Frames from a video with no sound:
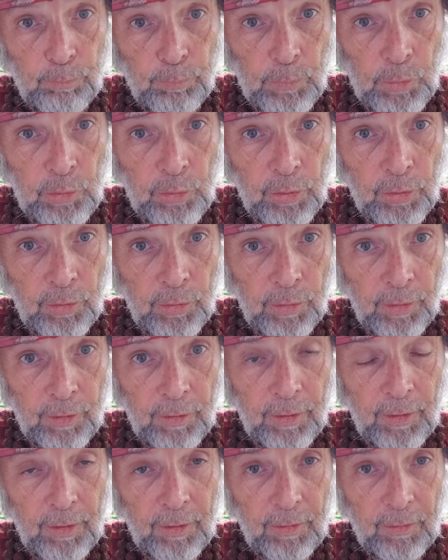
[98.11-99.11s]

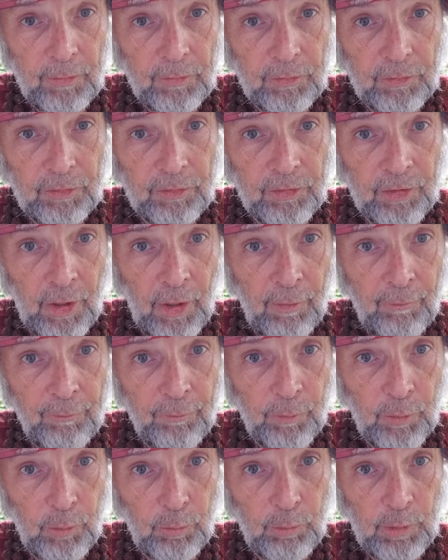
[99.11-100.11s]
pure
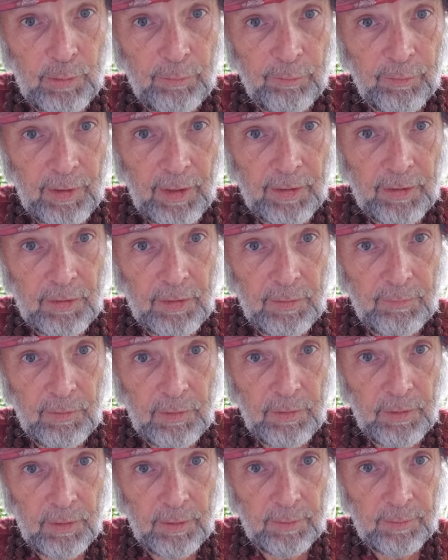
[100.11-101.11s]
self
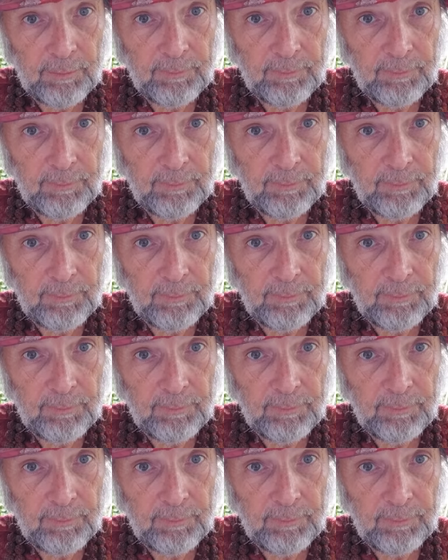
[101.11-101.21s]
reflectivity,